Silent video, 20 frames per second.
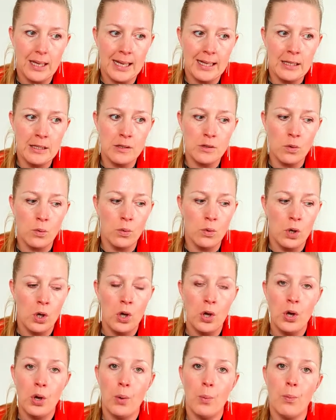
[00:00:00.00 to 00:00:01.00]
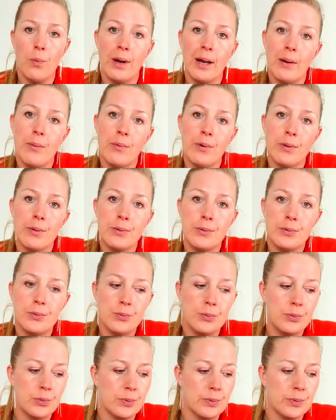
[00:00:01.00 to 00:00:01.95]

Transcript: And so what I want to do